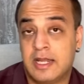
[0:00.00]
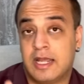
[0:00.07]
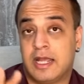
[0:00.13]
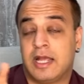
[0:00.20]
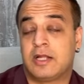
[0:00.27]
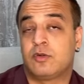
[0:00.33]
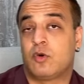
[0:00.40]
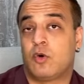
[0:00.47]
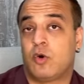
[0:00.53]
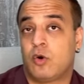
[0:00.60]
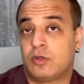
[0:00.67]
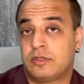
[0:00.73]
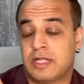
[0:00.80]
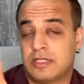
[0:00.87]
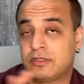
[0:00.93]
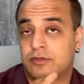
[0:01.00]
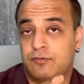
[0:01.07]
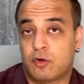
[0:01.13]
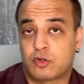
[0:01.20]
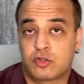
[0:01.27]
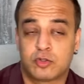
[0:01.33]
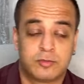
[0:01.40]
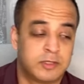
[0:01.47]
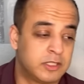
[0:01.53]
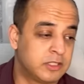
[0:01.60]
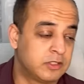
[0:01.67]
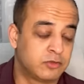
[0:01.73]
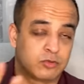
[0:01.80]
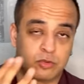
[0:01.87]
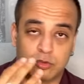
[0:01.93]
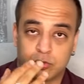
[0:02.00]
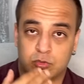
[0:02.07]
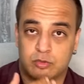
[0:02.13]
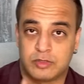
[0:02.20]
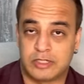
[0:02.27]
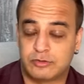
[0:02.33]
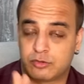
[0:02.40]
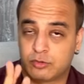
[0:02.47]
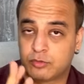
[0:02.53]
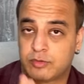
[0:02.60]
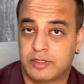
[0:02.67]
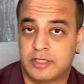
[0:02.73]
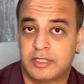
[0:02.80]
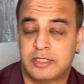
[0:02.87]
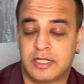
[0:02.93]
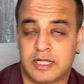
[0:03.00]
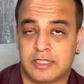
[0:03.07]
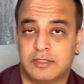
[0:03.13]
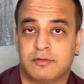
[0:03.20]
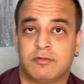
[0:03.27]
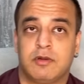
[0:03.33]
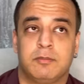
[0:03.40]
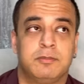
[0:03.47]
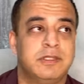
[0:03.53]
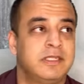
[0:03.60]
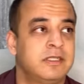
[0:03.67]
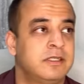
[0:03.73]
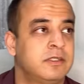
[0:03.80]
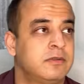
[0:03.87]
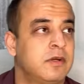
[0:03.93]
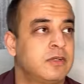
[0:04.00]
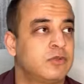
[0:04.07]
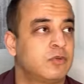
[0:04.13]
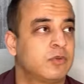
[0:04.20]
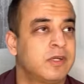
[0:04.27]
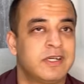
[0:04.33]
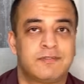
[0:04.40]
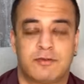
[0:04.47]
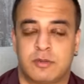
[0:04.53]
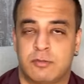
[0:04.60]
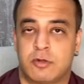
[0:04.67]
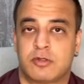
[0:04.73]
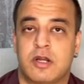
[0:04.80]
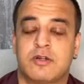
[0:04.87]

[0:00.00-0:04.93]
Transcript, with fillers: and on 9th of October it is going to go retrograde and it will be retrograde for about